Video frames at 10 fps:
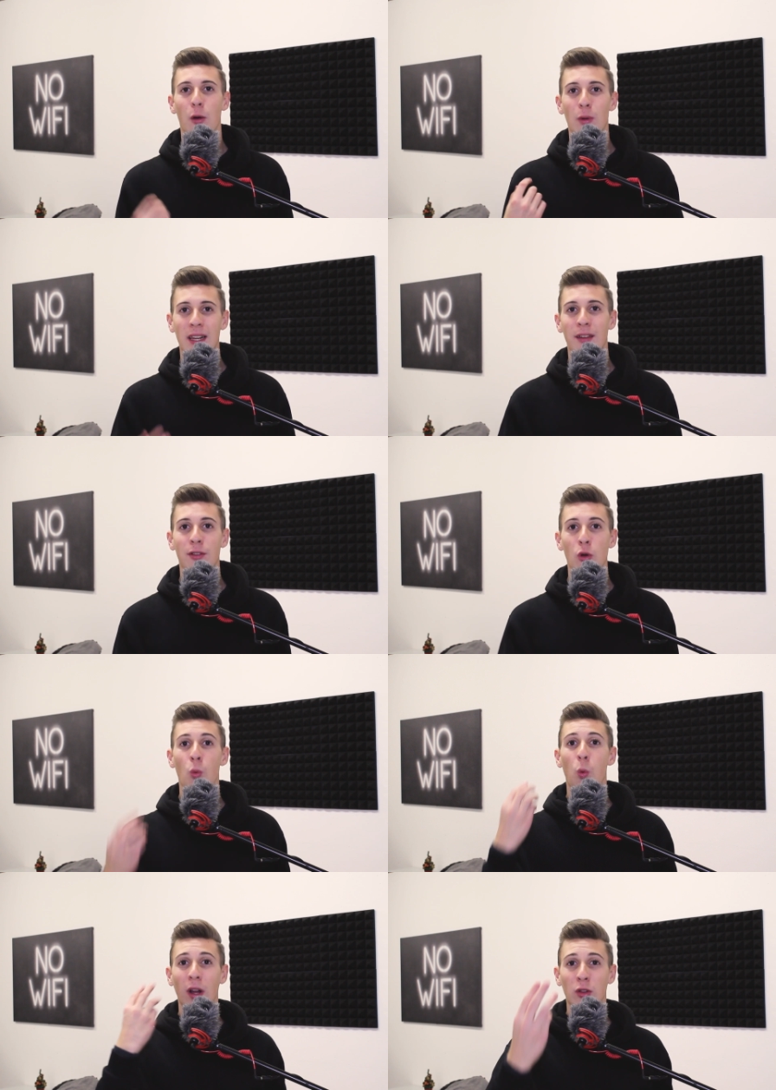I will give you
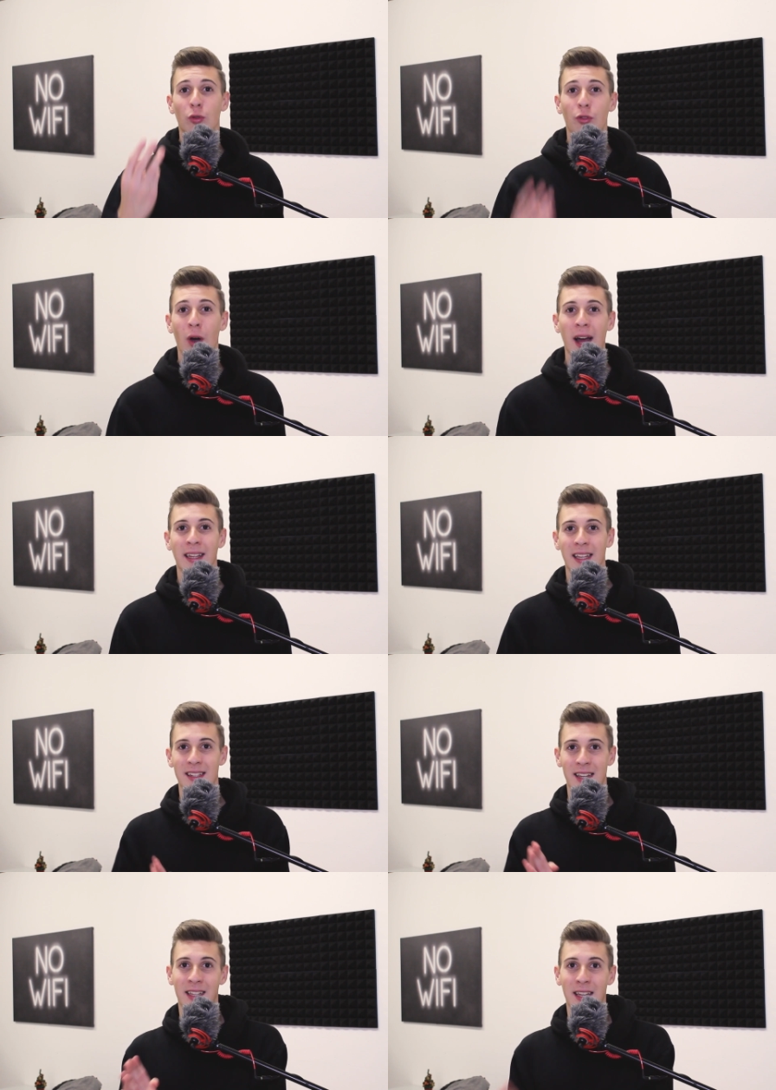what to write
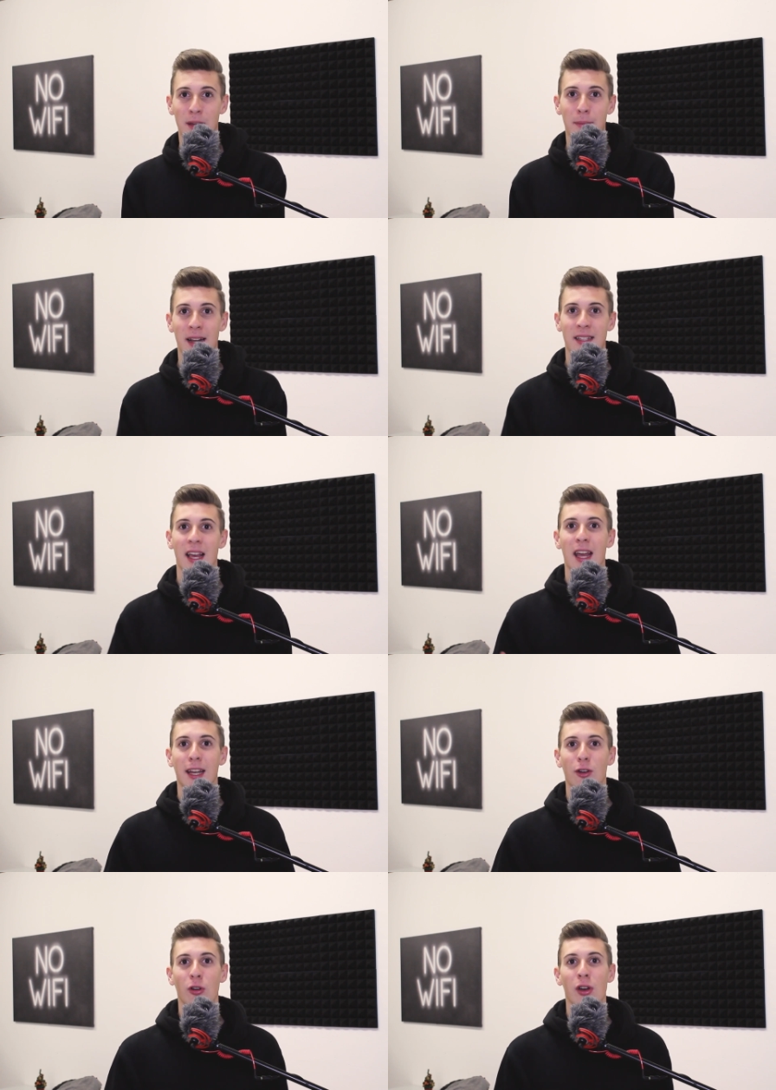inside the emails
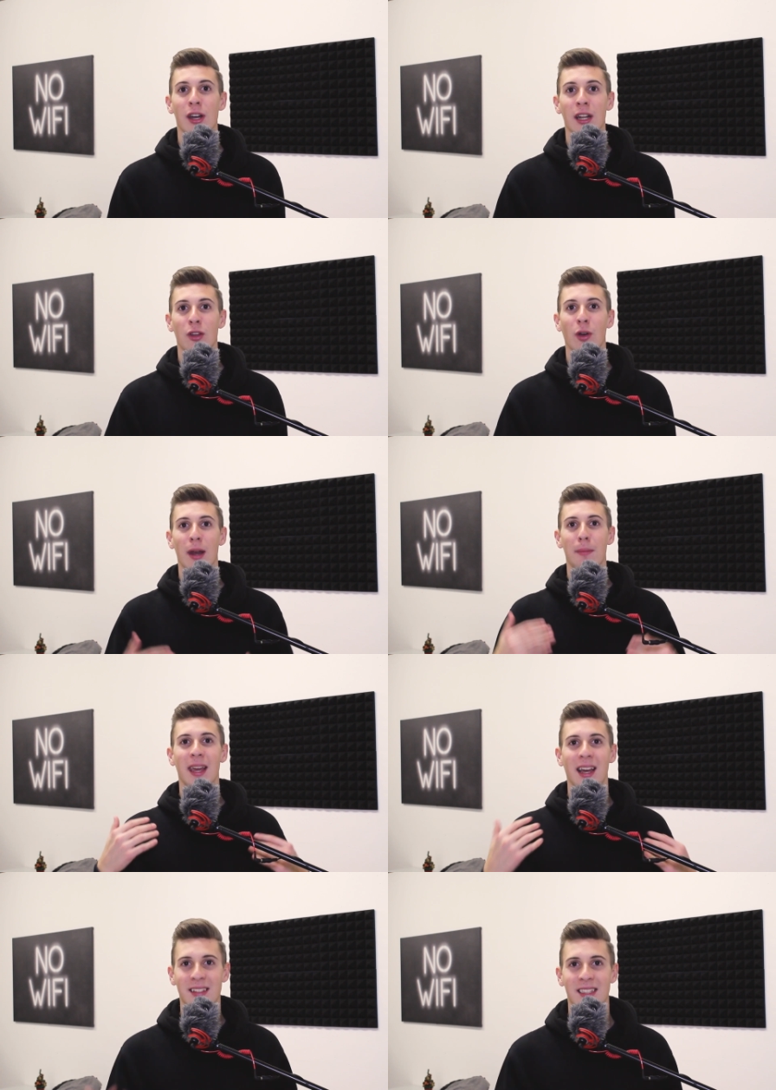in order that you can
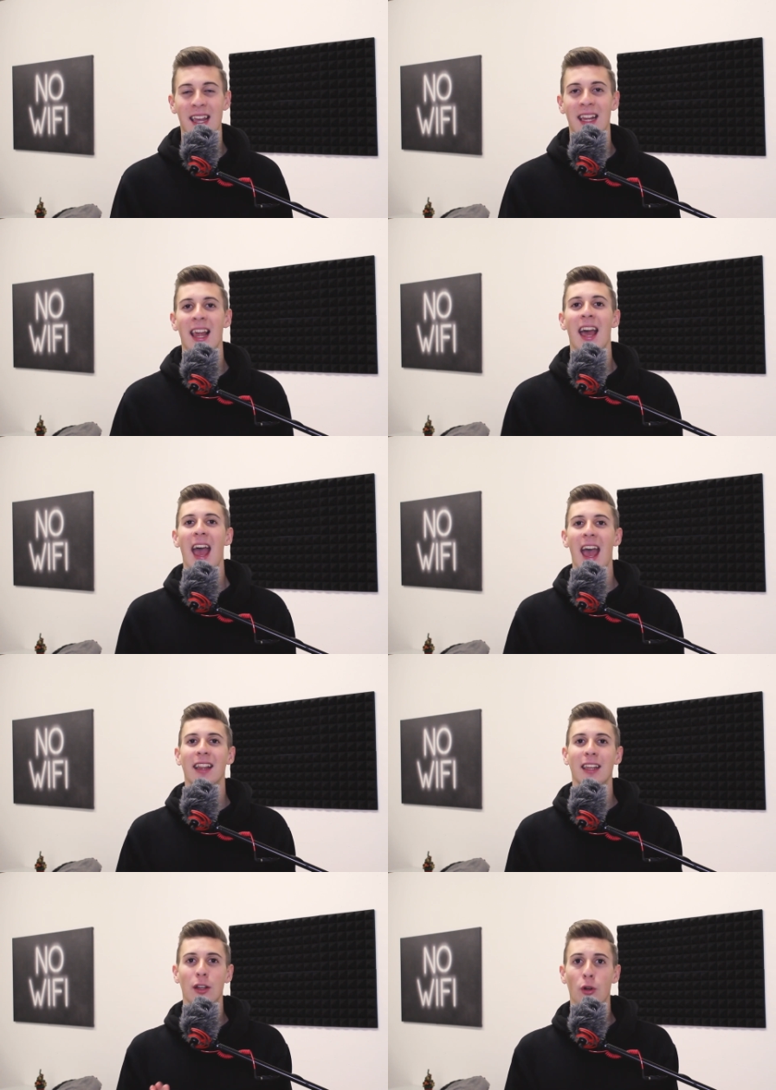make a sale
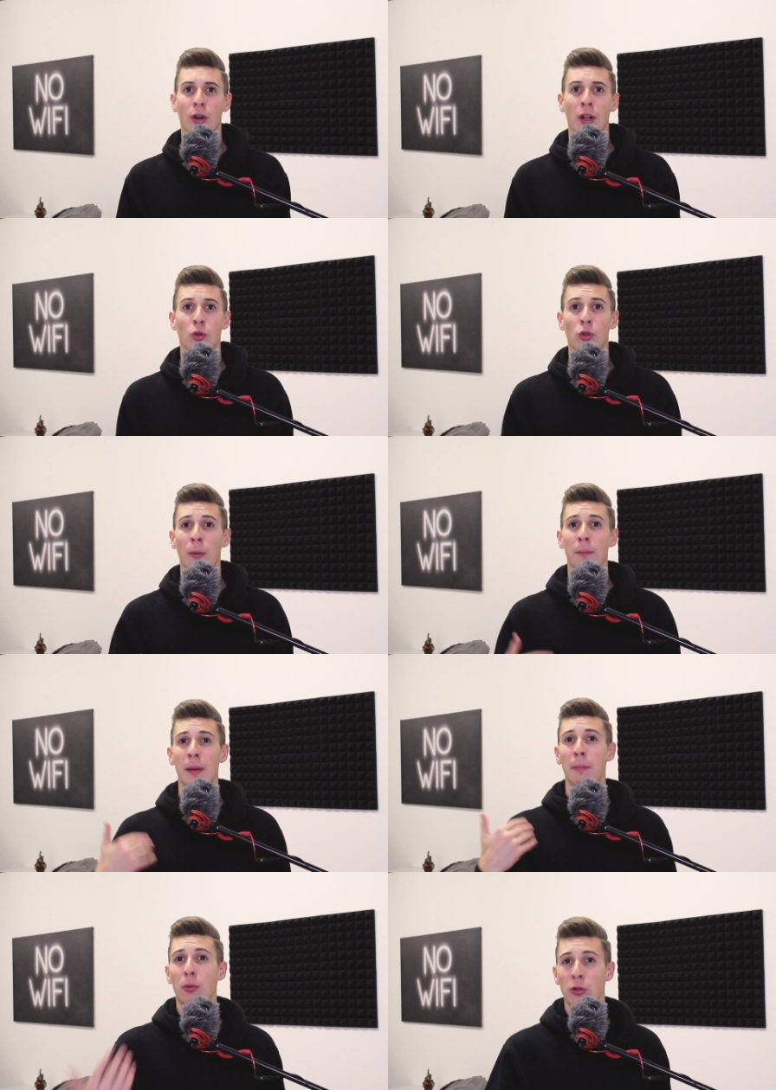and in order to don't
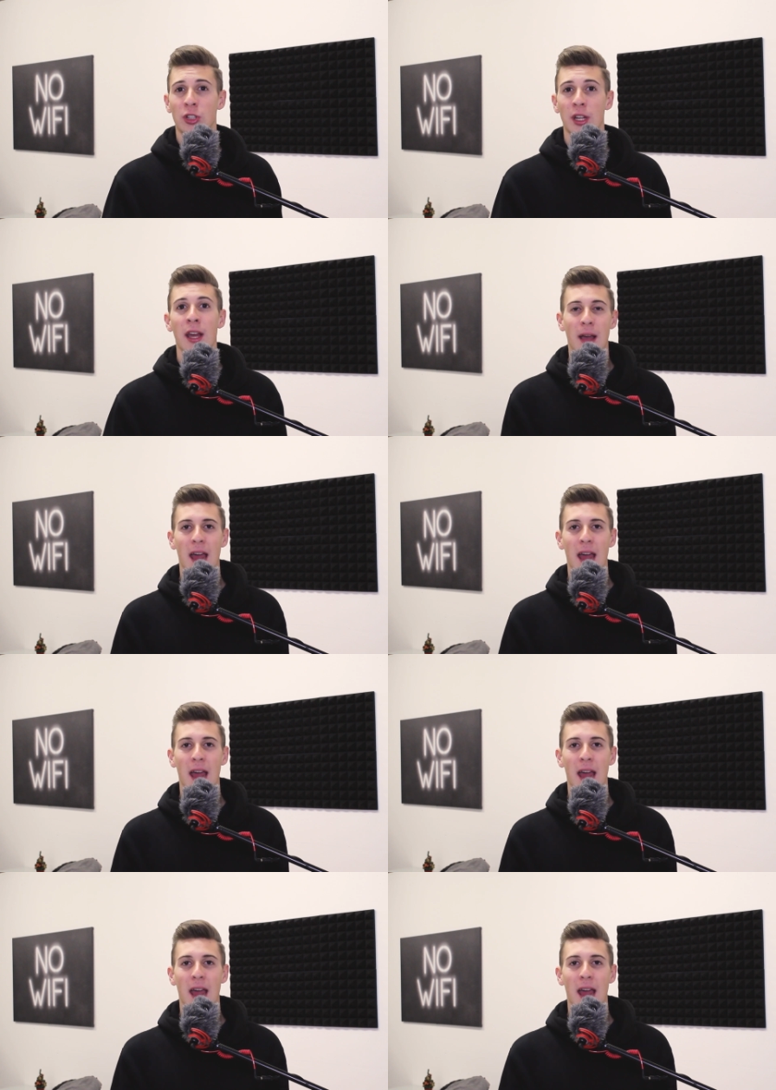be pushy.